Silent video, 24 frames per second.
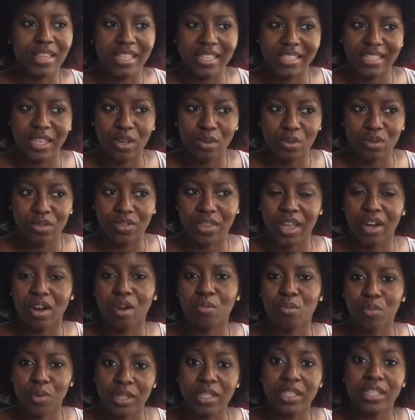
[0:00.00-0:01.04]
things that
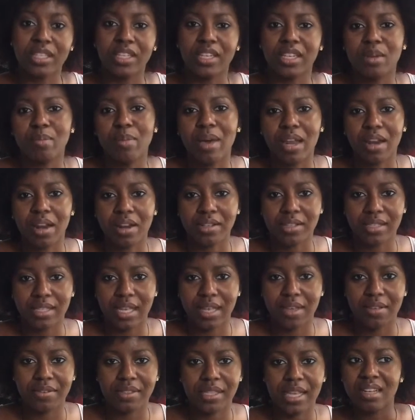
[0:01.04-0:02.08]
are really good about
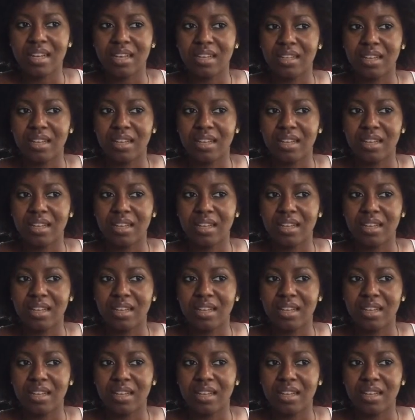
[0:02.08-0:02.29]
ourselves.